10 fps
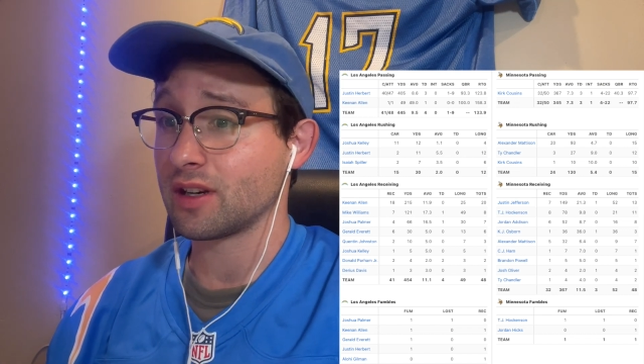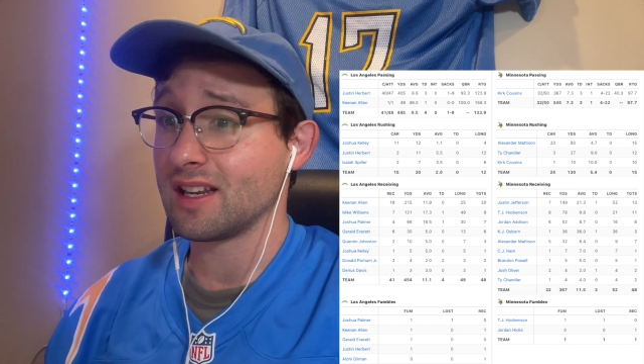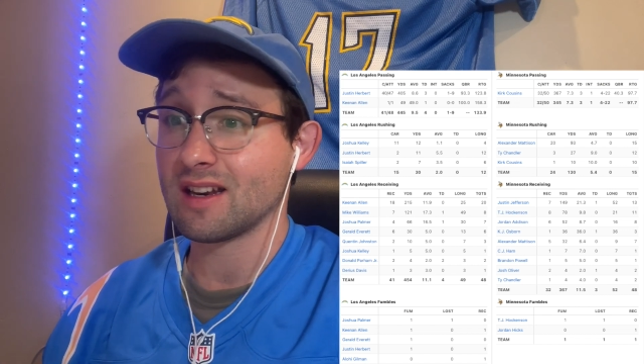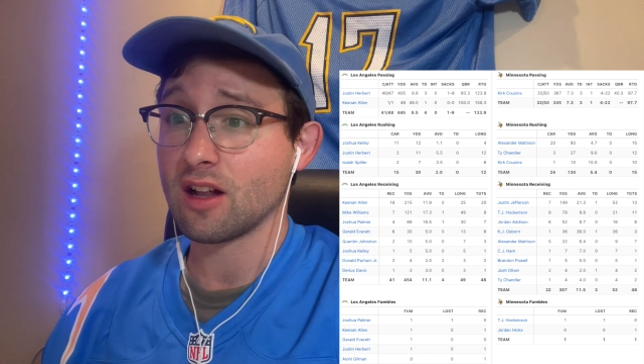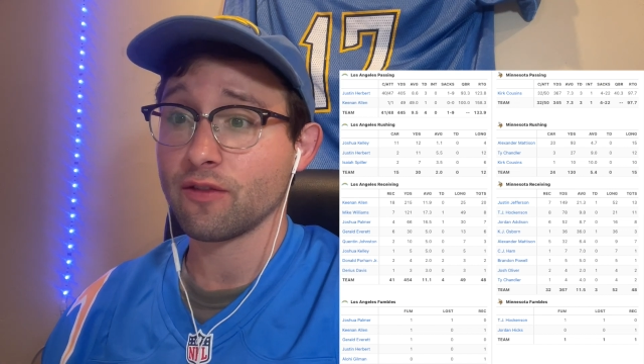
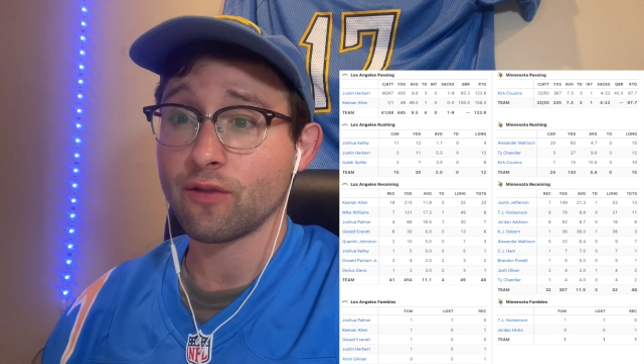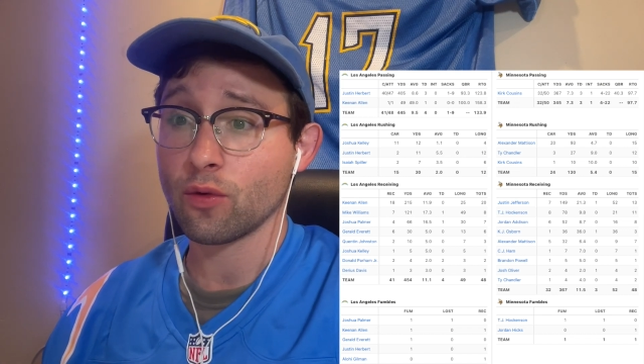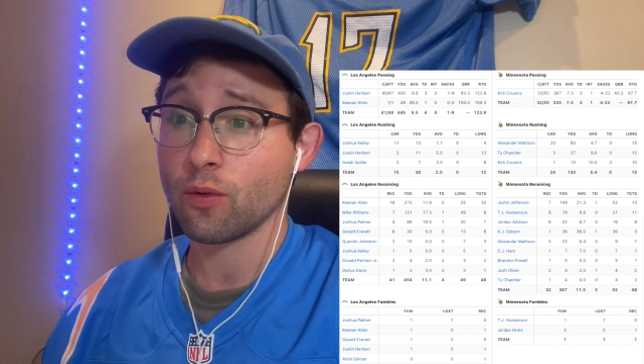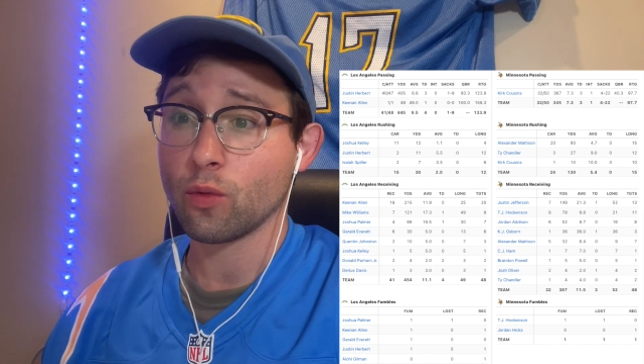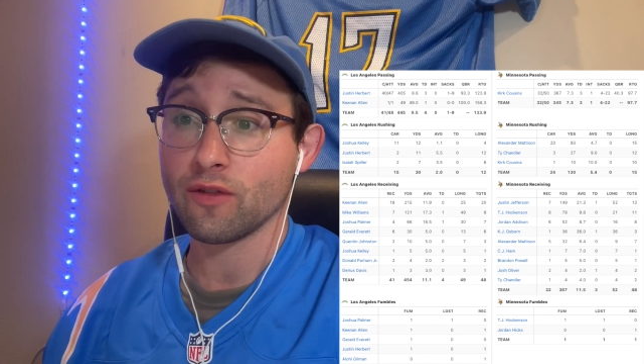Keenan Allen,
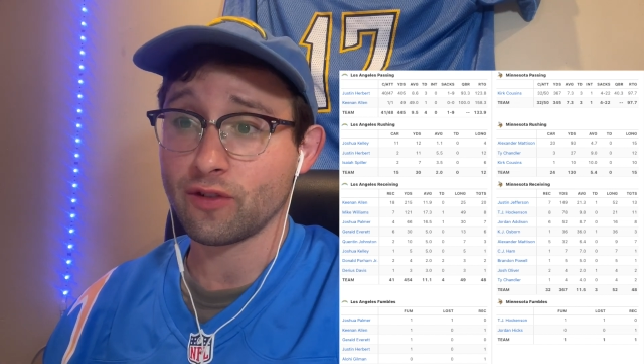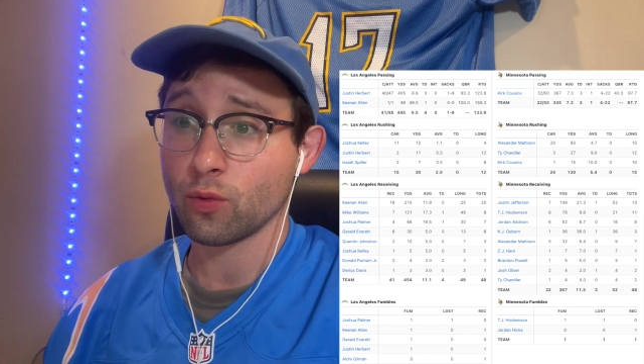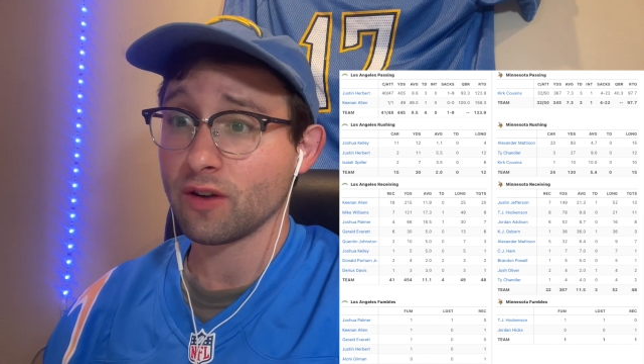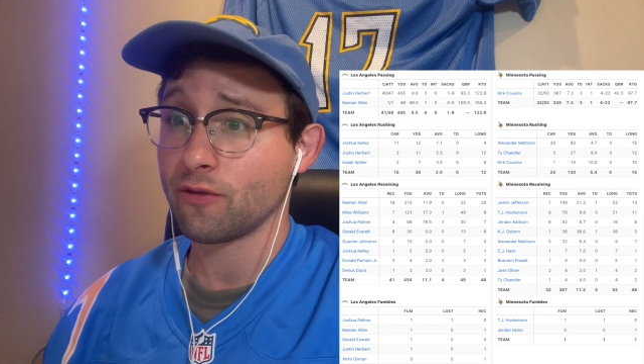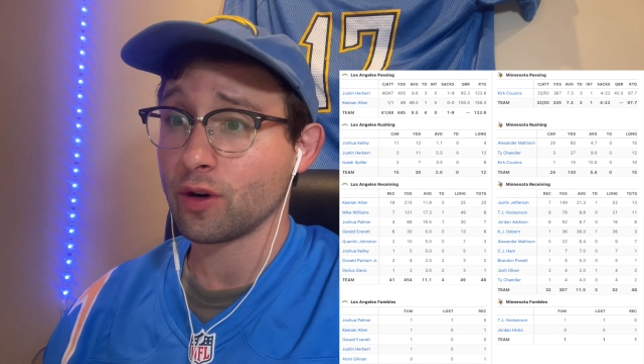1 for
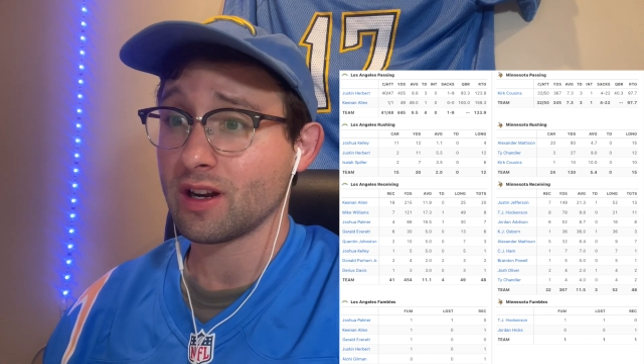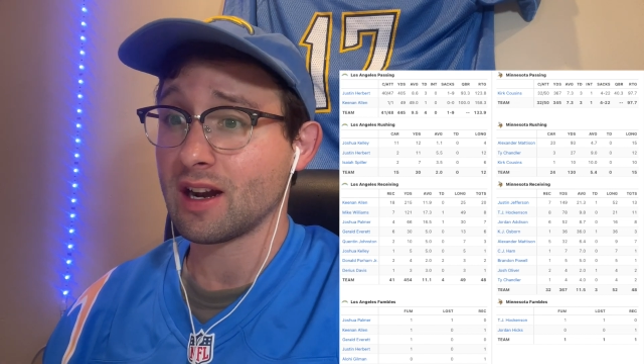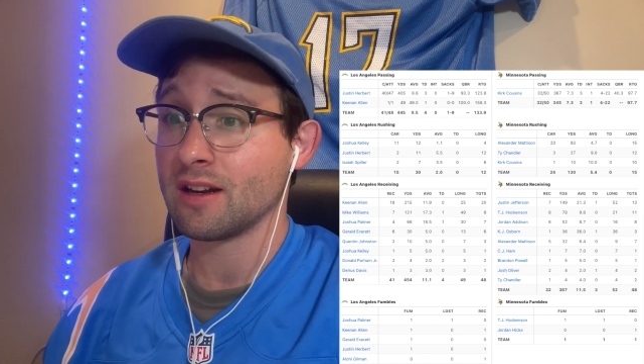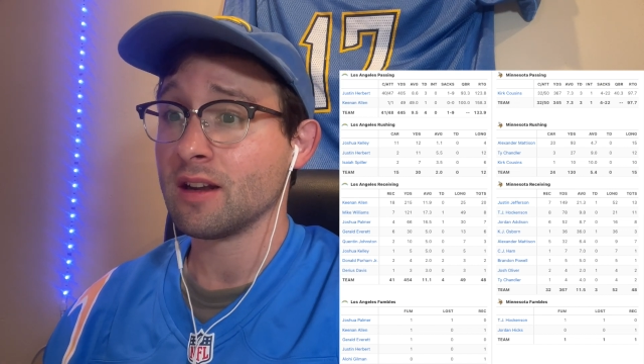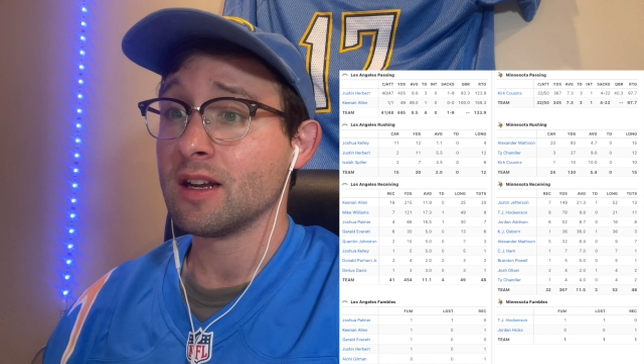
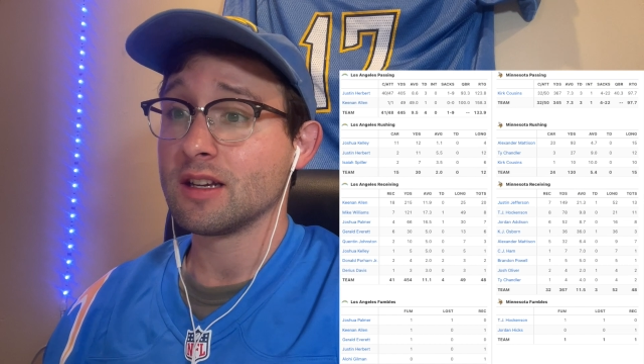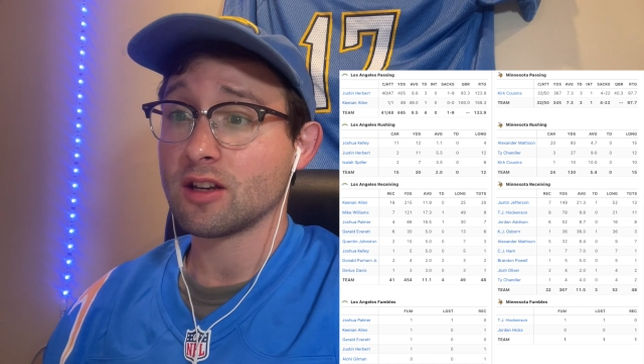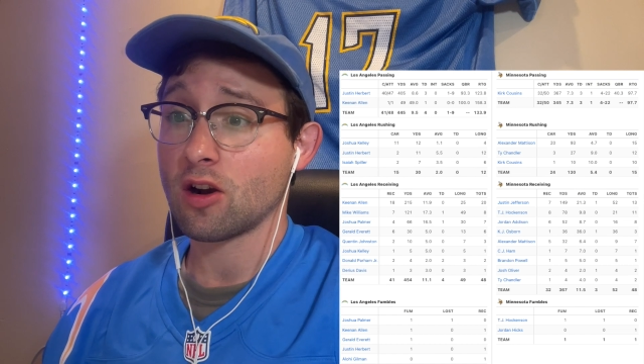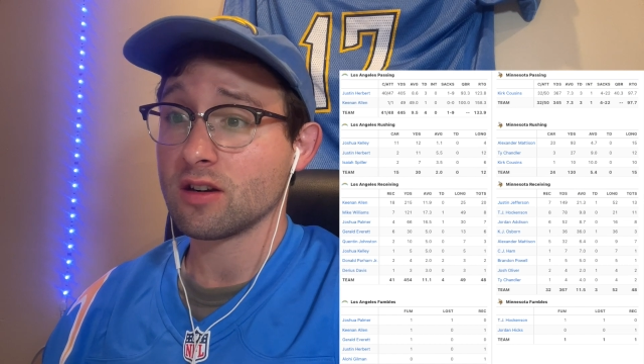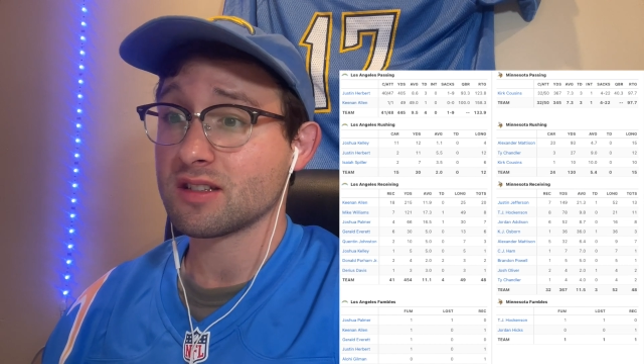149
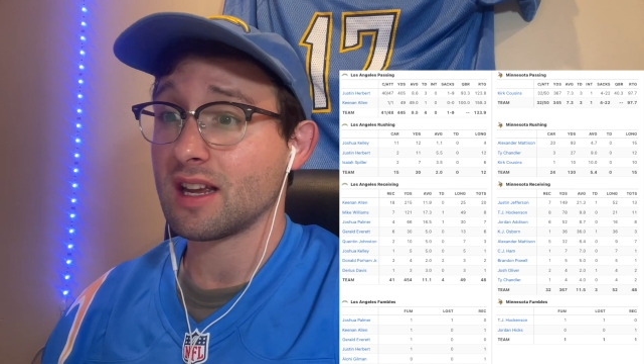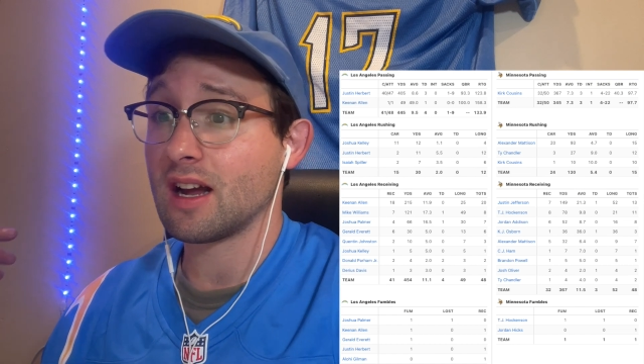yards.